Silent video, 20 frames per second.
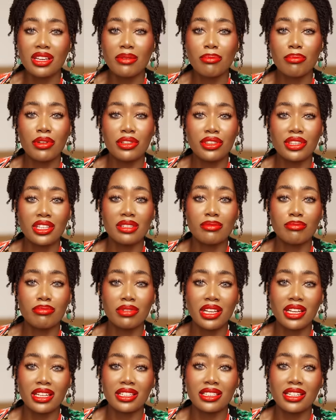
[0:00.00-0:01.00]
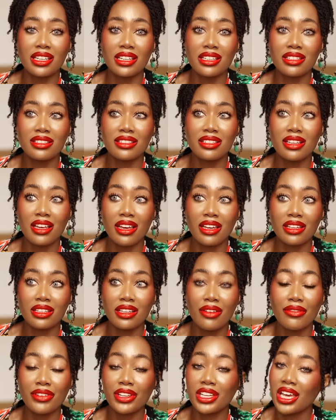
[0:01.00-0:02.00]
put this blend inside
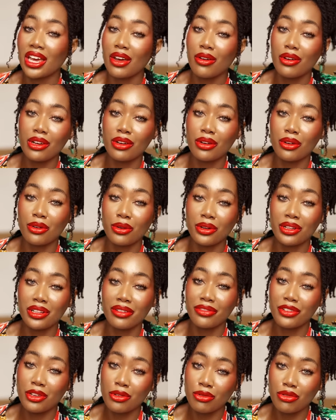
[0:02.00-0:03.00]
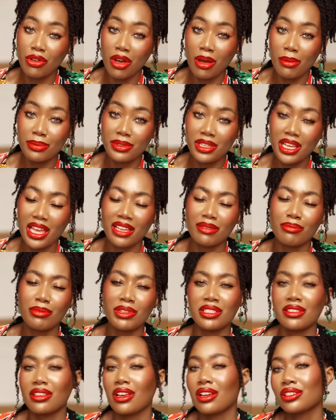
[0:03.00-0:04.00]
of a carrier oil, a few drops, and
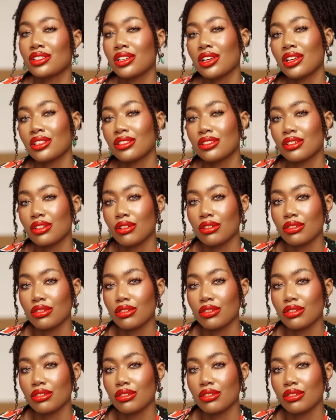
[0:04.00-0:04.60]
massage it into your